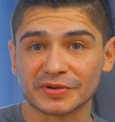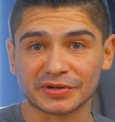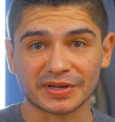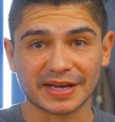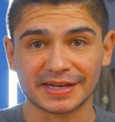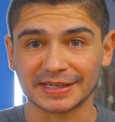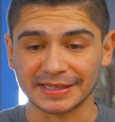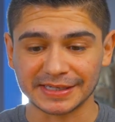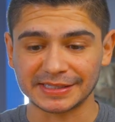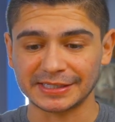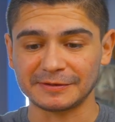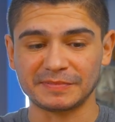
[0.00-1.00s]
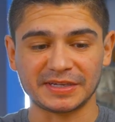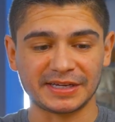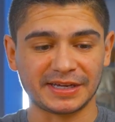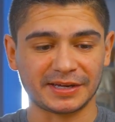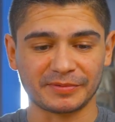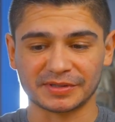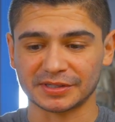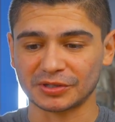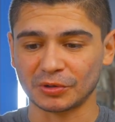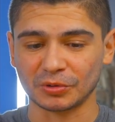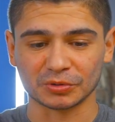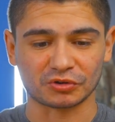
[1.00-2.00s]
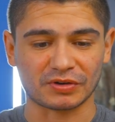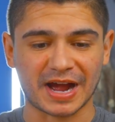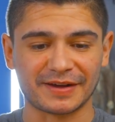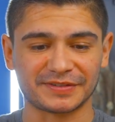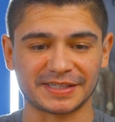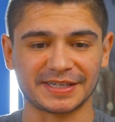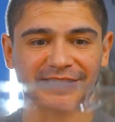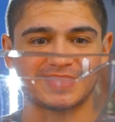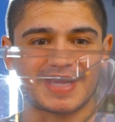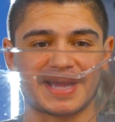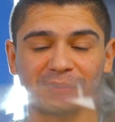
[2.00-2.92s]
where you could get an ETB. It was this whole drafting day.